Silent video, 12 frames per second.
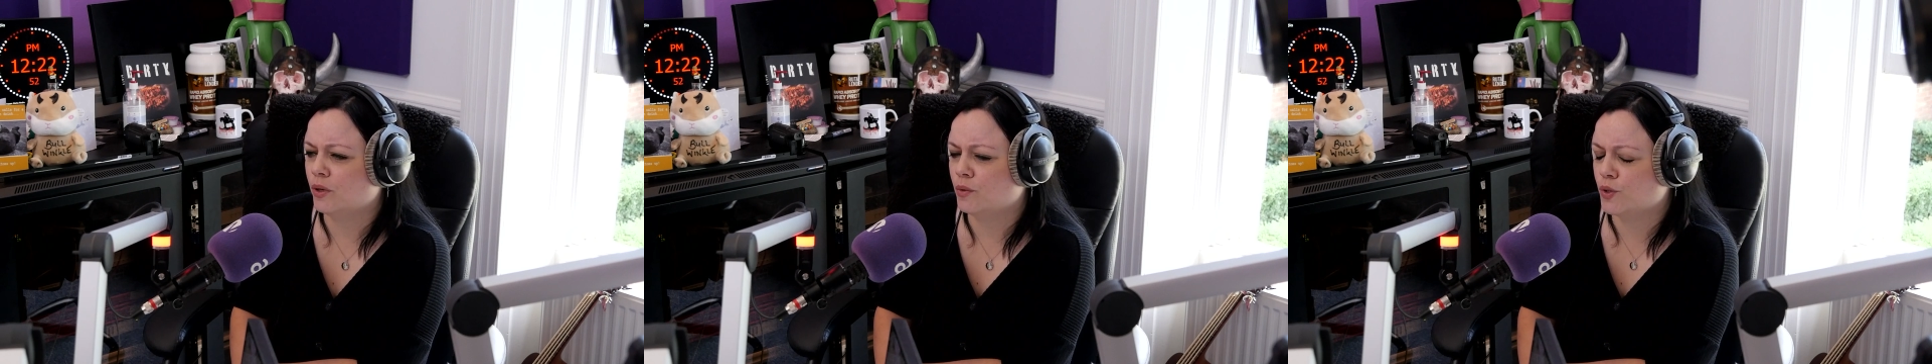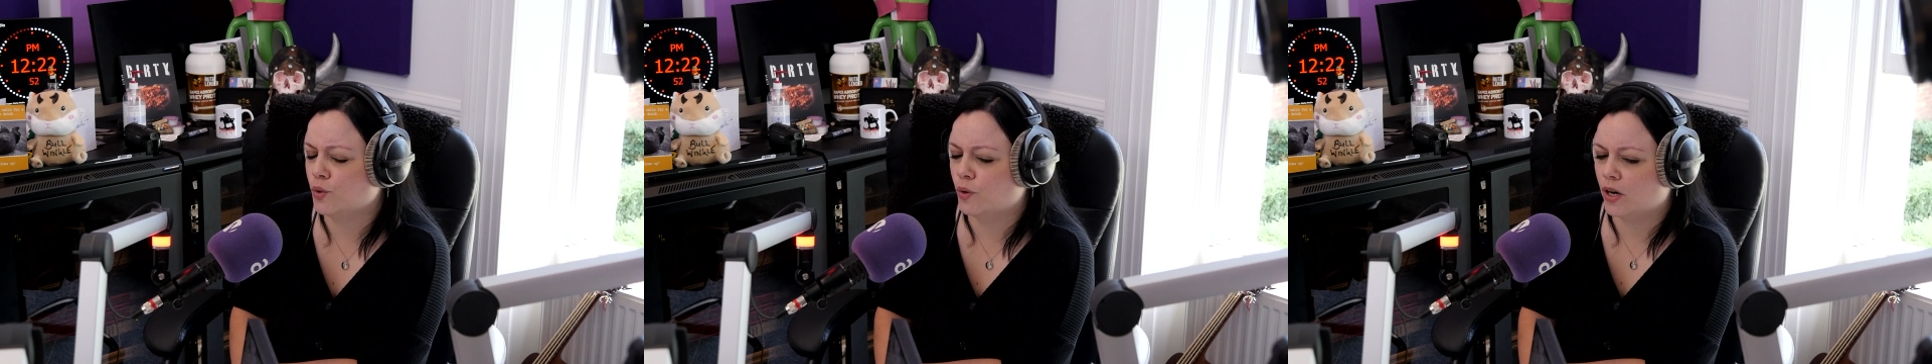we
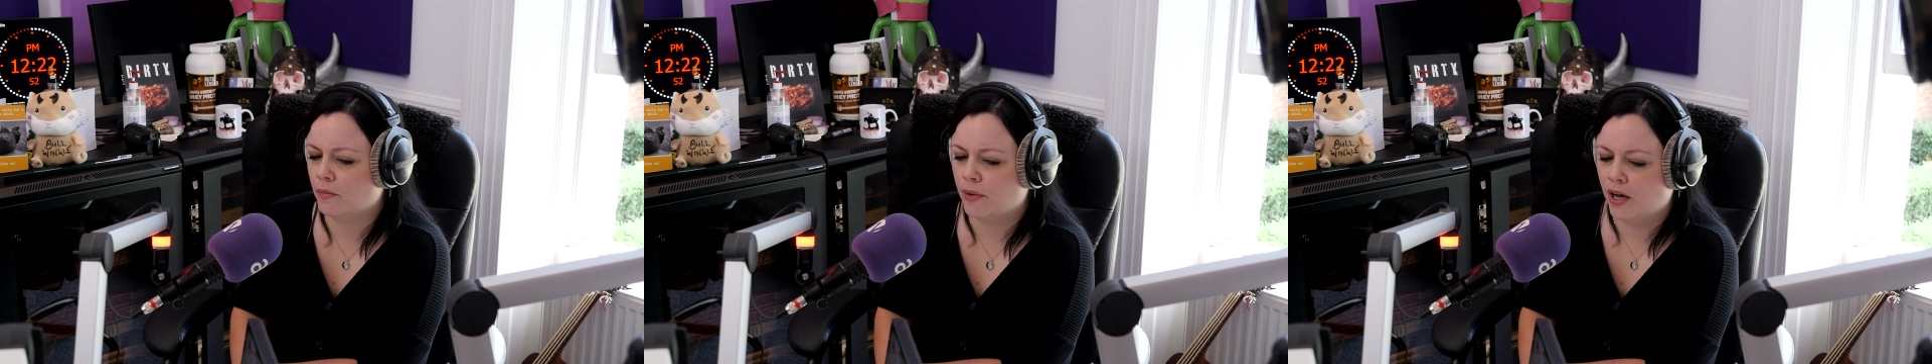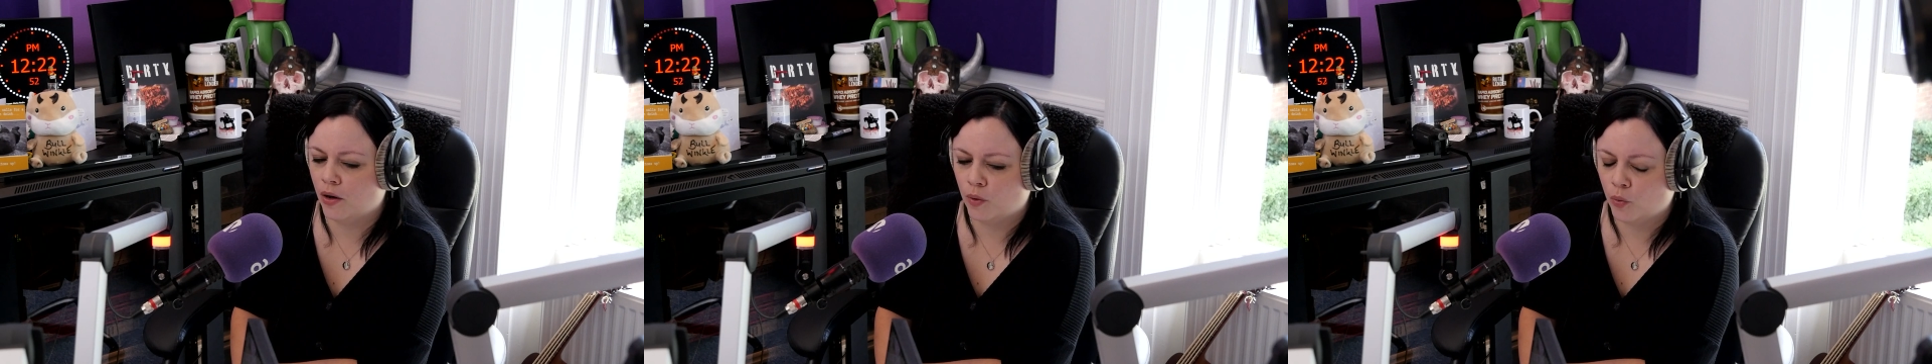were talking
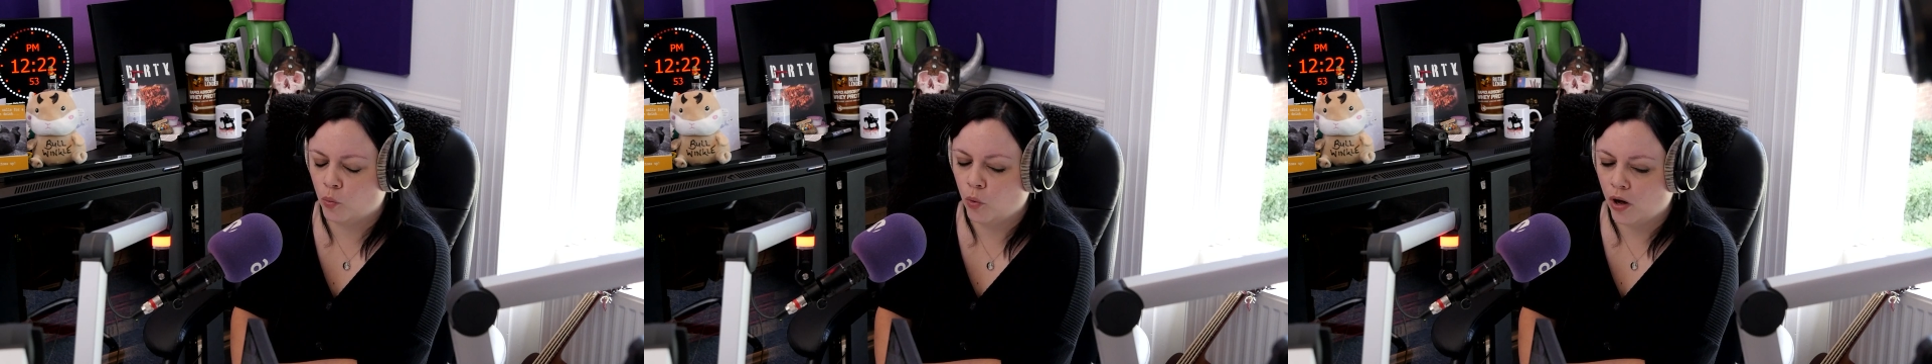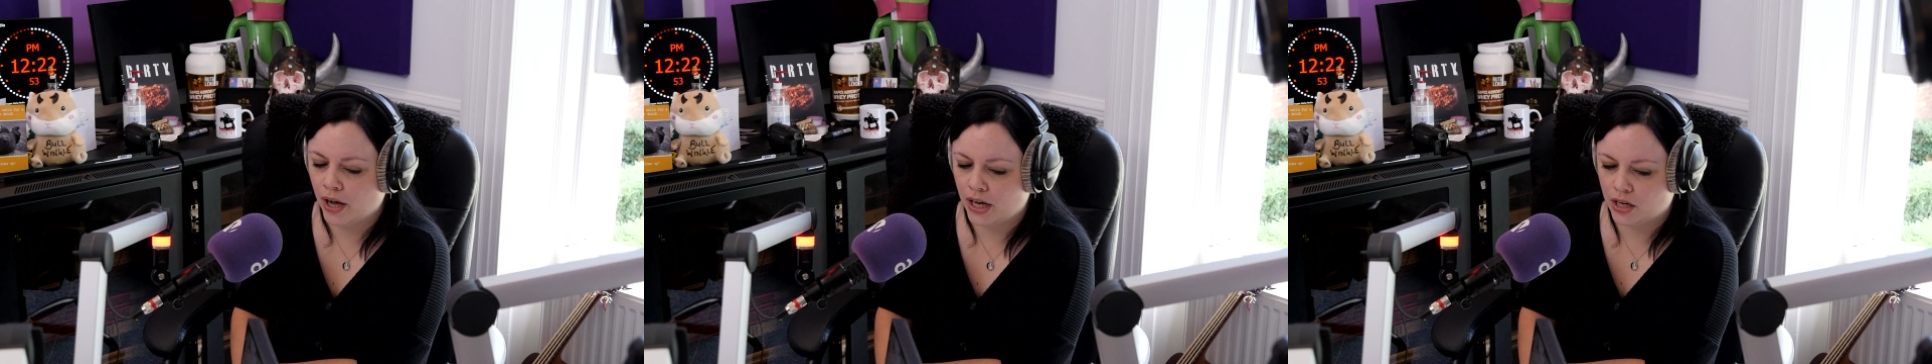about a
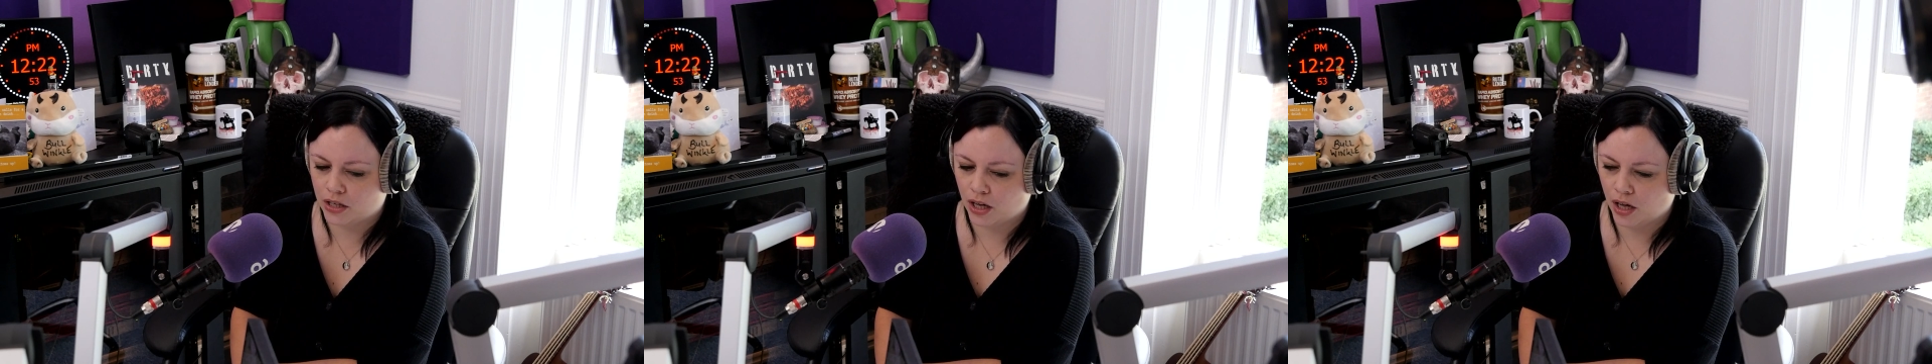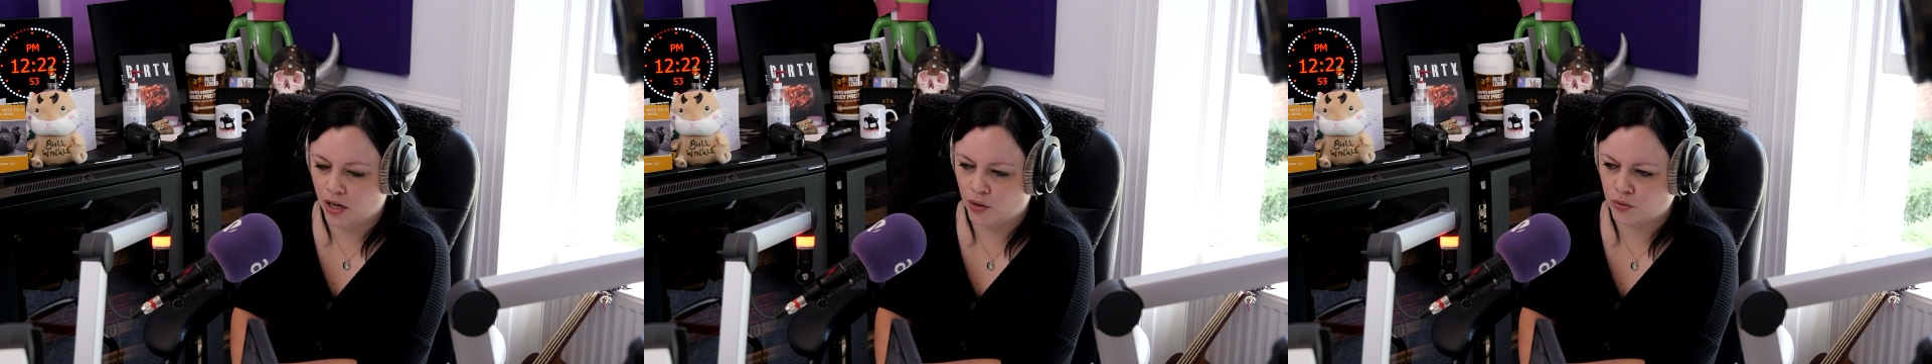while
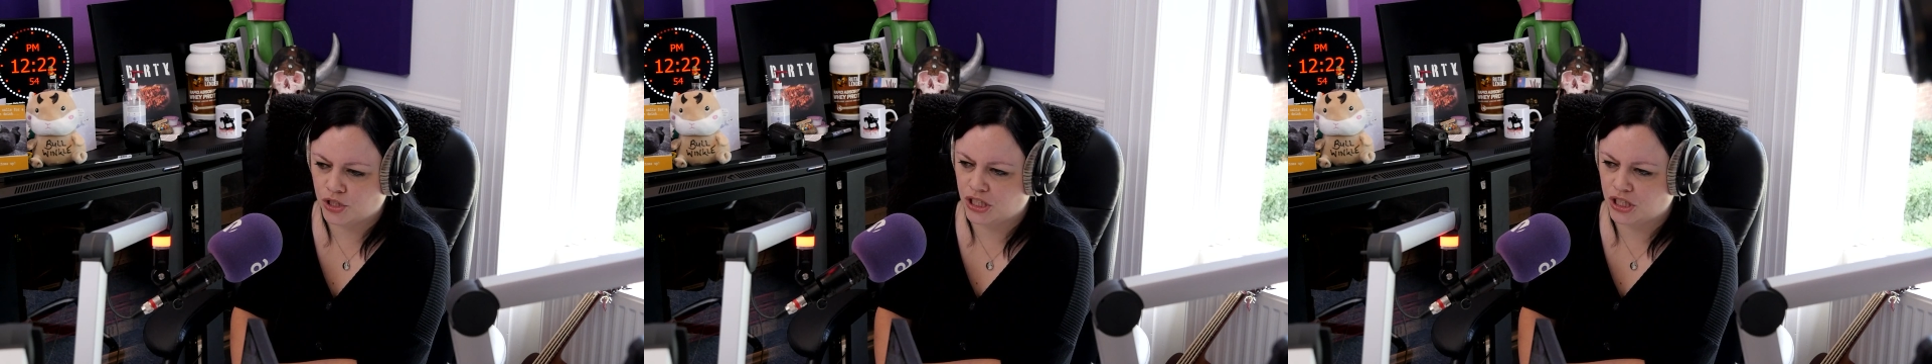ago,